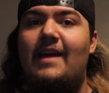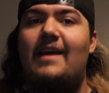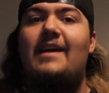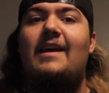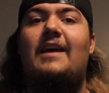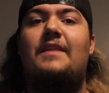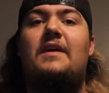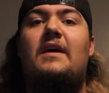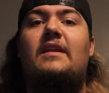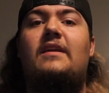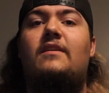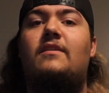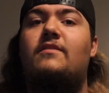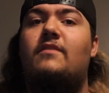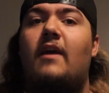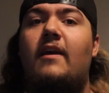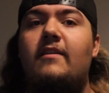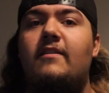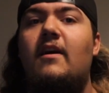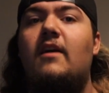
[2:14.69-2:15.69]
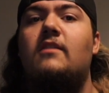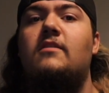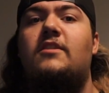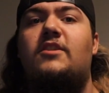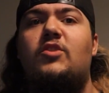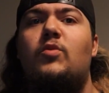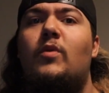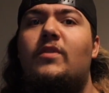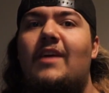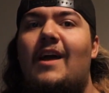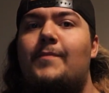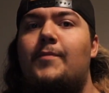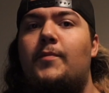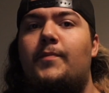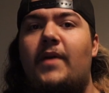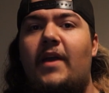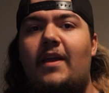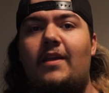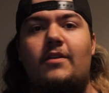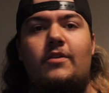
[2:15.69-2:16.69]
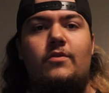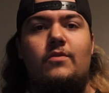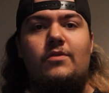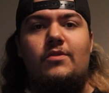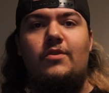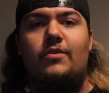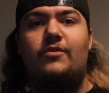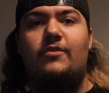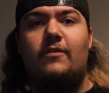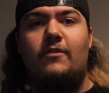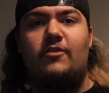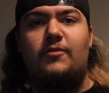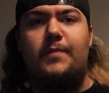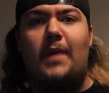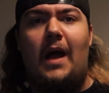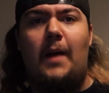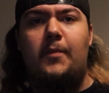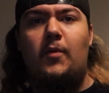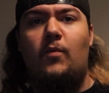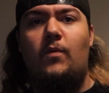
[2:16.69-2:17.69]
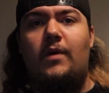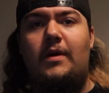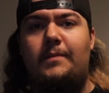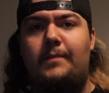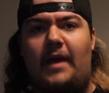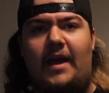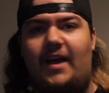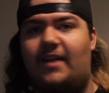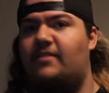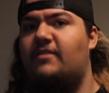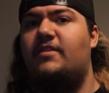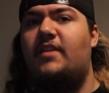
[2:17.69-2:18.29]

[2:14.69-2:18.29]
And that is, hey Douglas, what type of paint do you use on those Papa One masks?